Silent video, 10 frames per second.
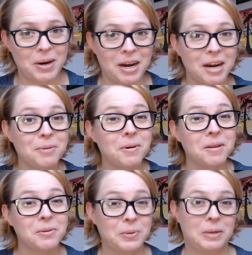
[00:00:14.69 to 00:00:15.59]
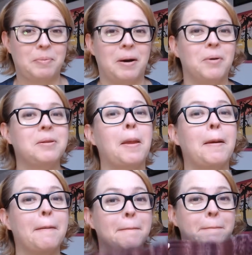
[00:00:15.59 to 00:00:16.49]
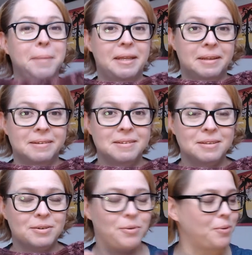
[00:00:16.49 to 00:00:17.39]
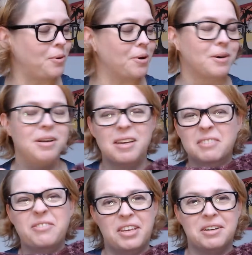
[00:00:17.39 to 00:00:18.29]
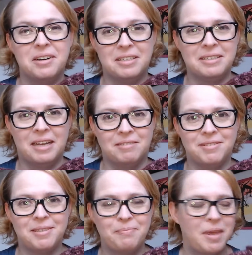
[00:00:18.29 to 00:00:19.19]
I want to talk about mittens or fingerless gloves.